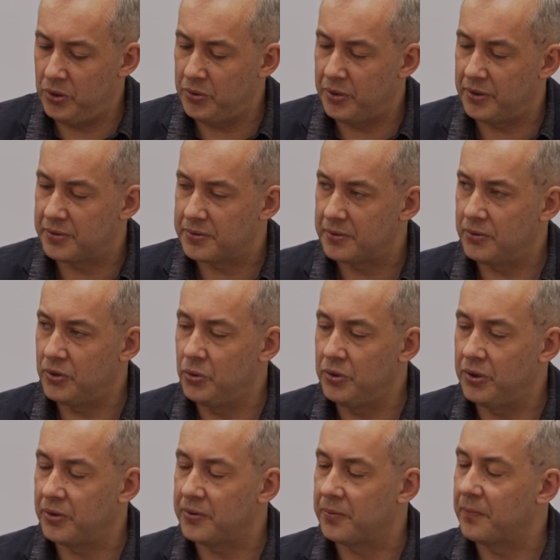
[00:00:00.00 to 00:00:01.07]
Union,
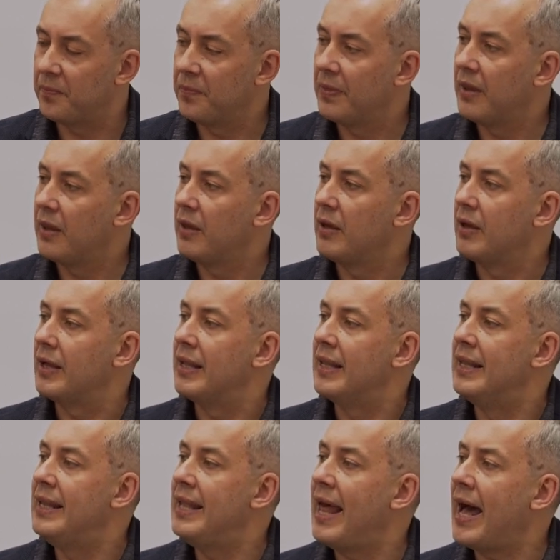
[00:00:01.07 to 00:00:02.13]
Union
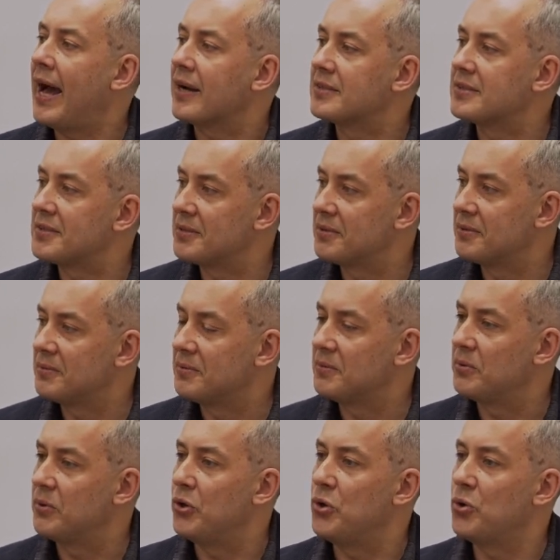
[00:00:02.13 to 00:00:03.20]
lacks
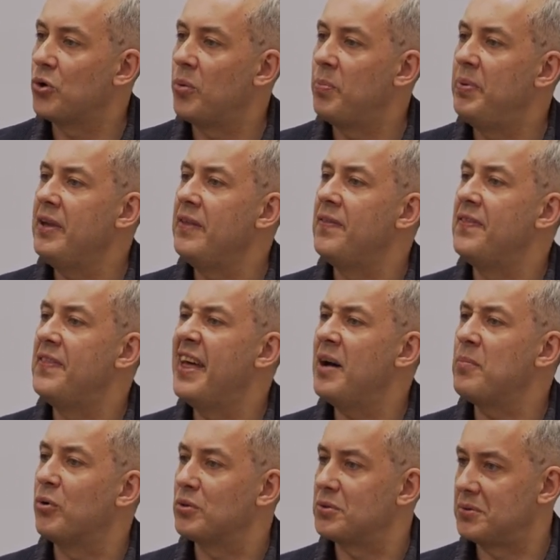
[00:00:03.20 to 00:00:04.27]
European
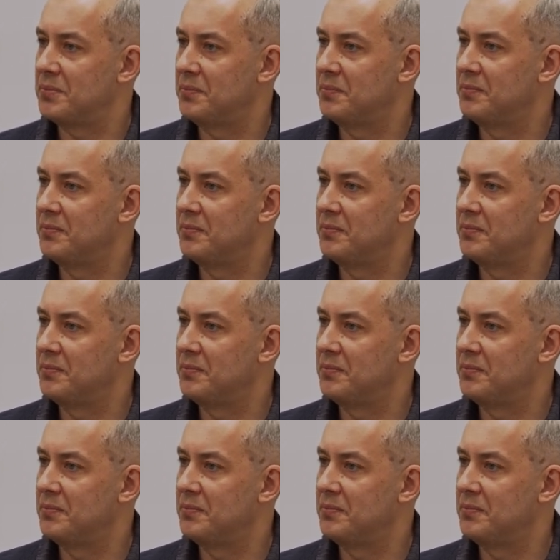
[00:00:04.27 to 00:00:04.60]
demos,